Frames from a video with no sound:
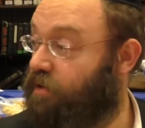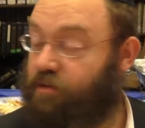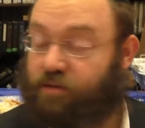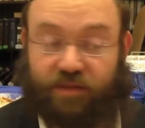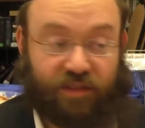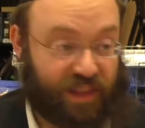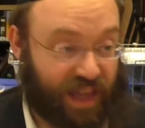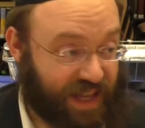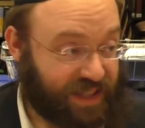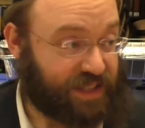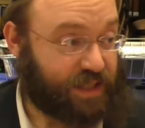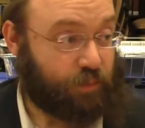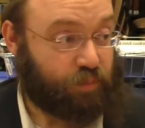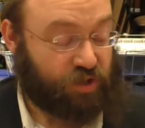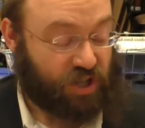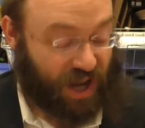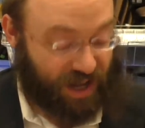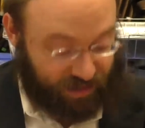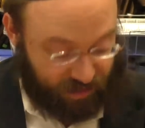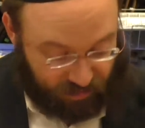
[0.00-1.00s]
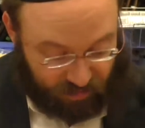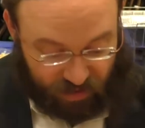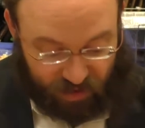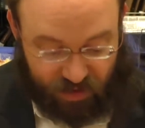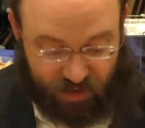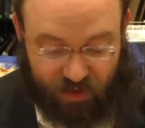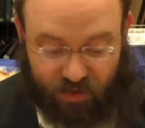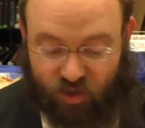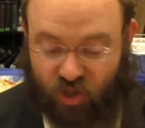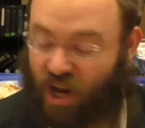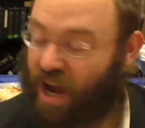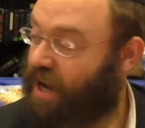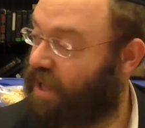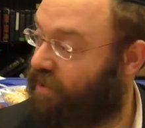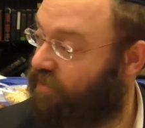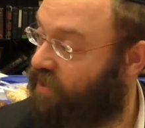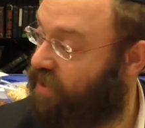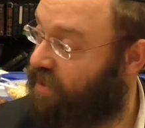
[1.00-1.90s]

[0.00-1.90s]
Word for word: So that's the pshat of the Shaklav,